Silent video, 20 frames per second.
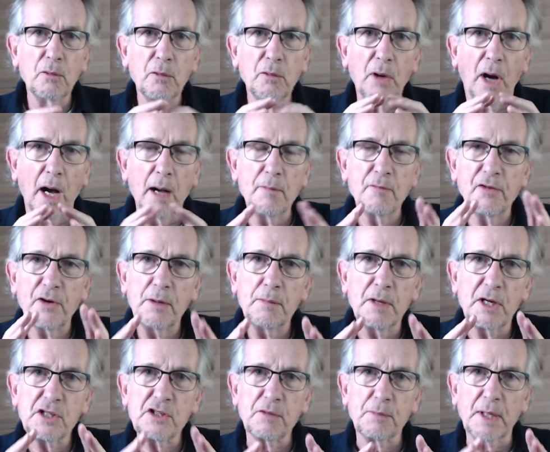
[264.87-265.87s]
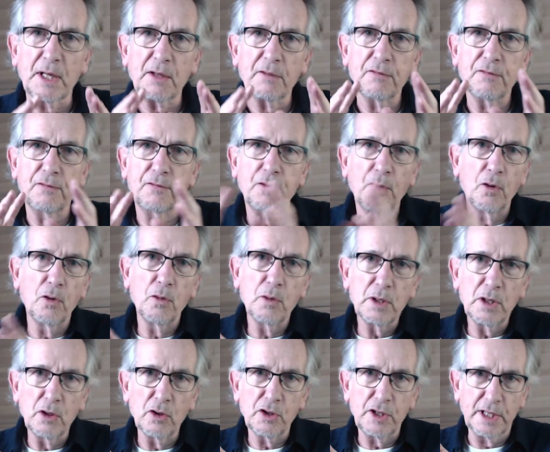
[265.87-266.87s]
I'm very much about a
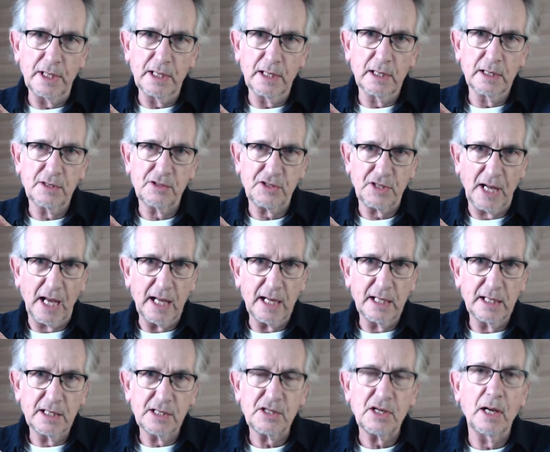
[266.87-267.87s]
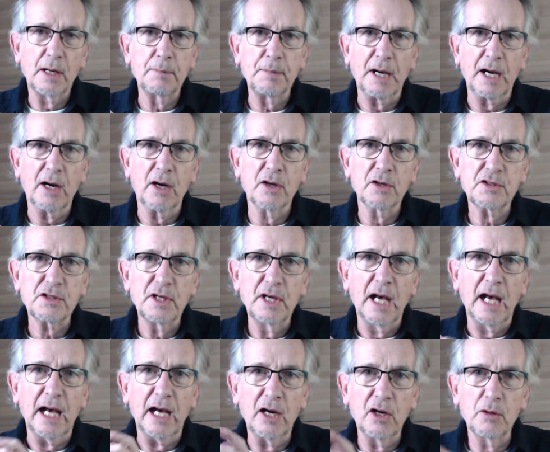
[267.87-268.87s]
forward-looking stance about
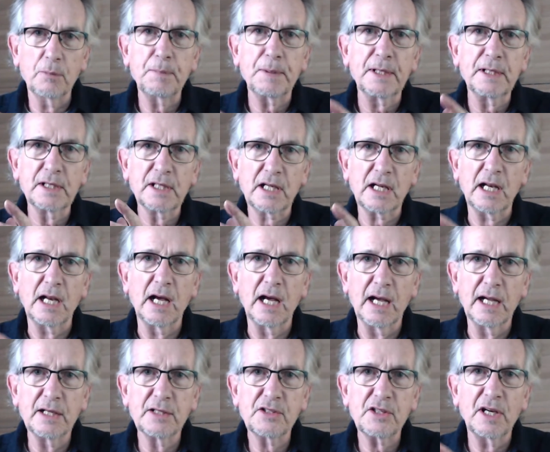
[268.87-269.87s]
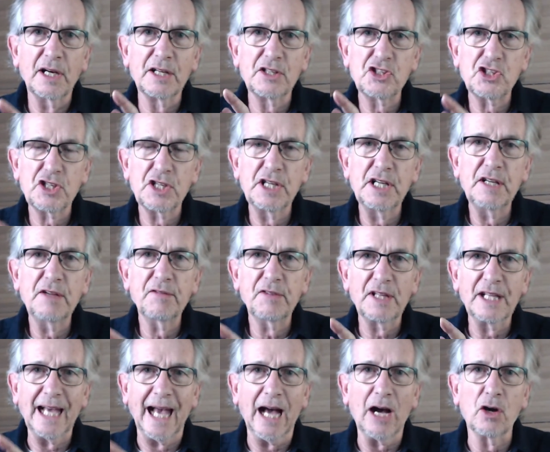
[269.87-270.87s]
helping the client achieve
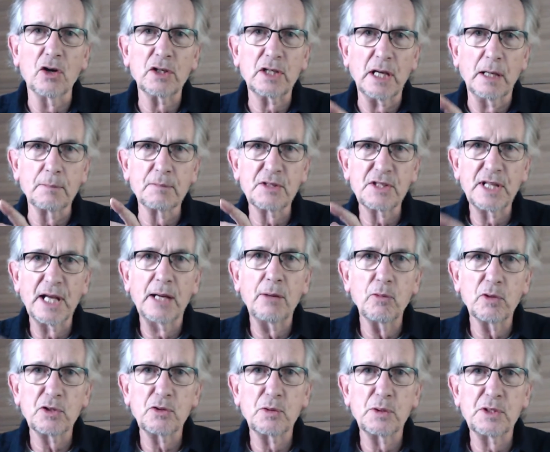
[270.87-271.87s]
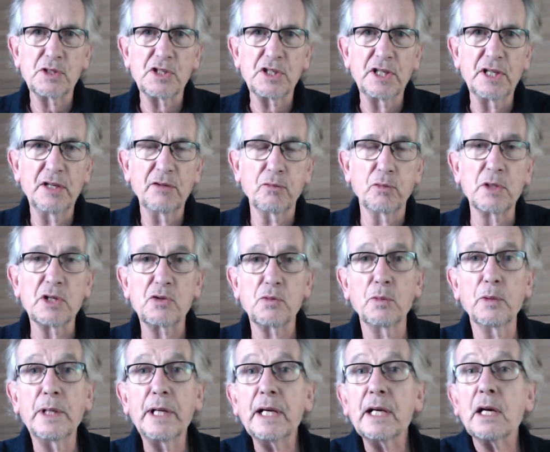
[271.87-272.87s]
the outcomes they want to achieve, which
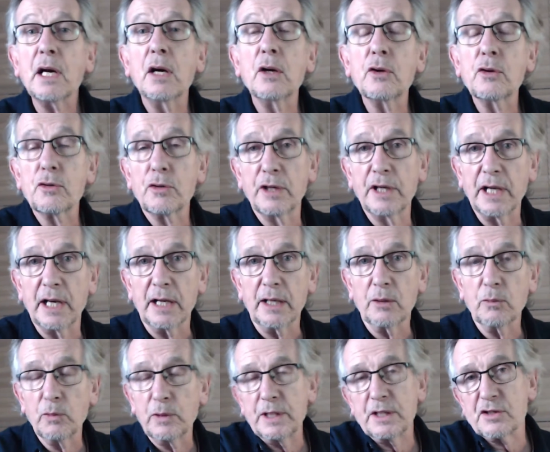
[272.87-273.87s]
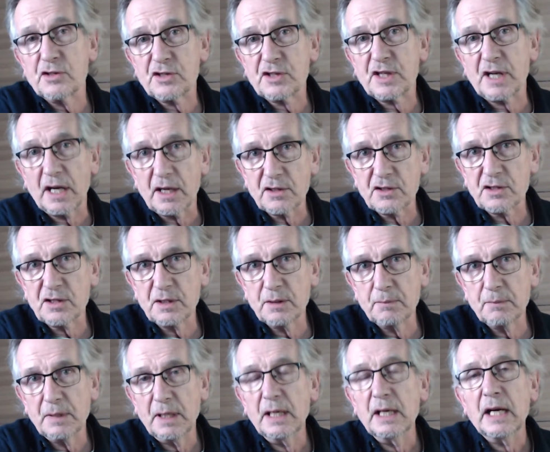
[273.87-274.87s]
we co-create. We discuss
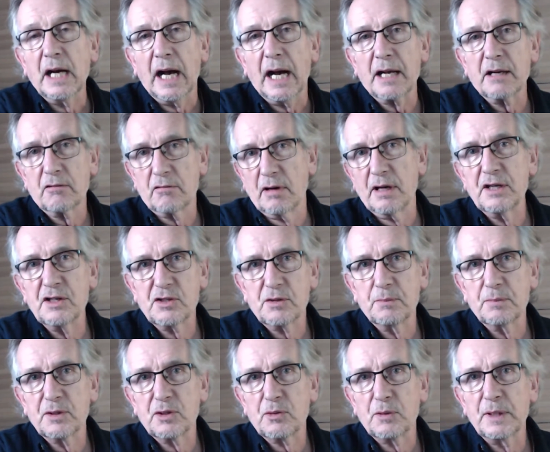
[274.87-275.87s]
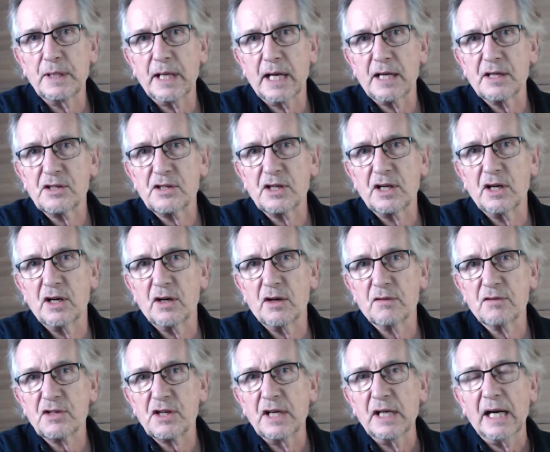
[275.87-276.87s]
them and arrange them between
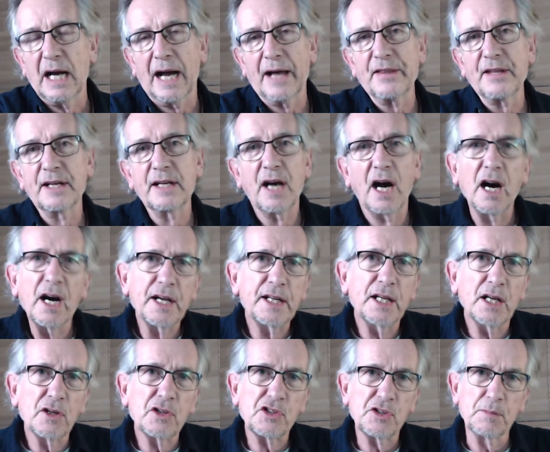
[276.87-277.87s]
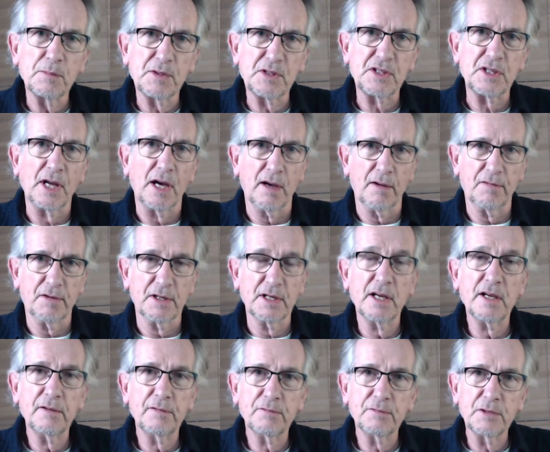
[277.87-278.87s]
ourselves. And then I know some stuff, and
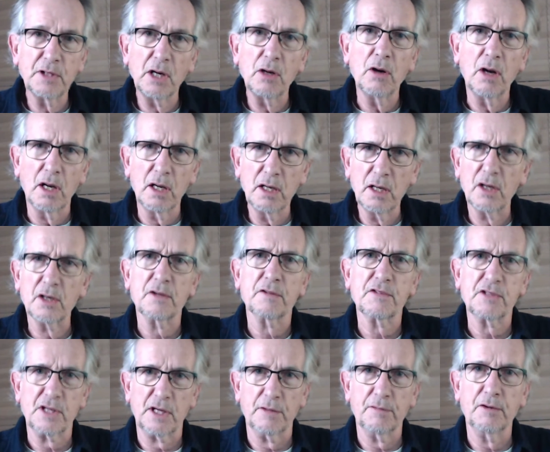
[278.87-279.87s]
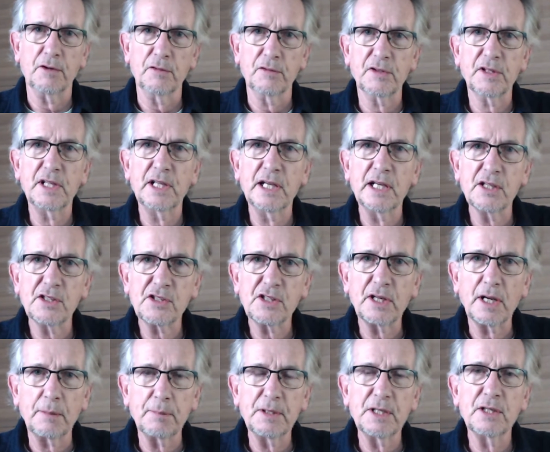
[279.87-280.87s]
I know a lot of stuff over the years that
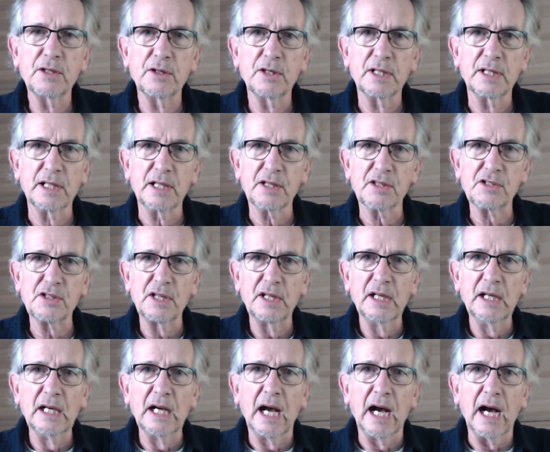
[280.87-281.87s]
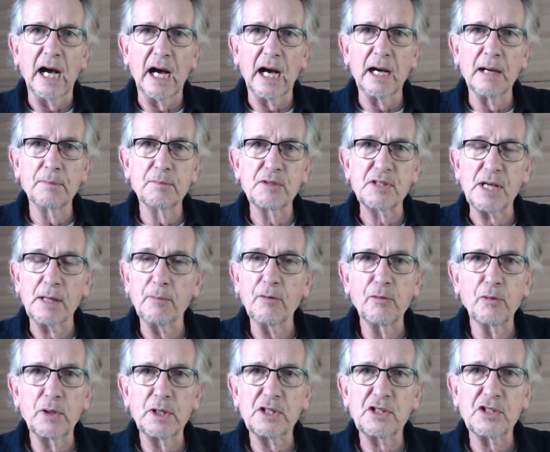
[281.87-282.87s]
I've been doing this, some of
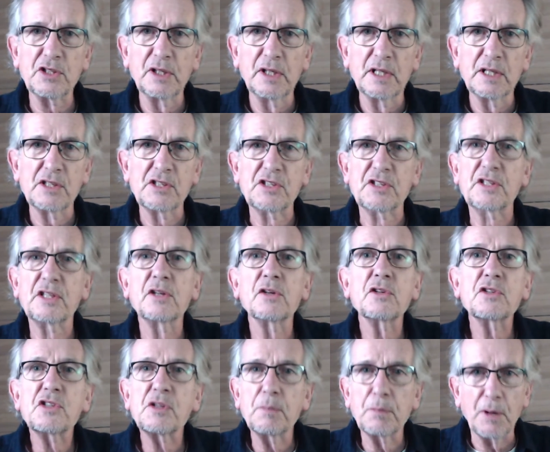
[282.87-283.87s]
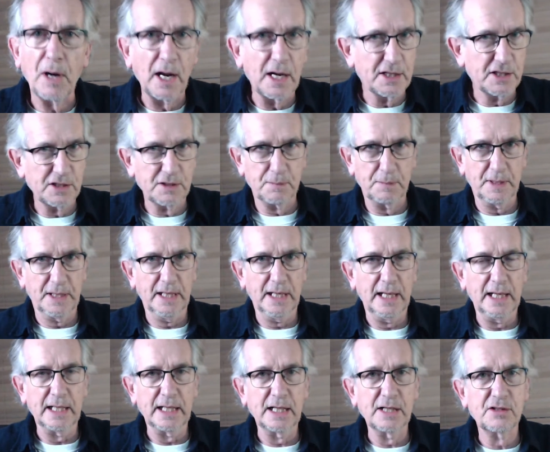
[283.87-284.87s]
which still surprises me
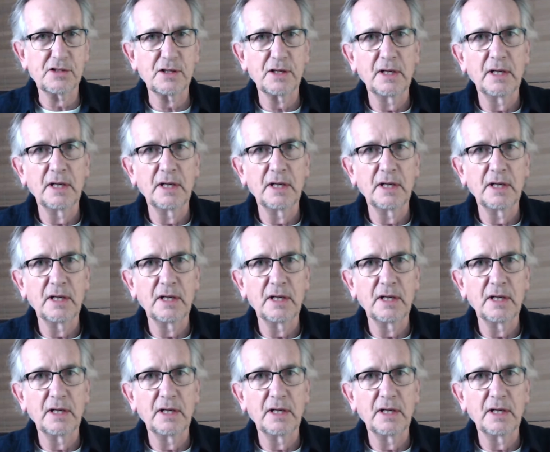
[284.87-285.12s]
in its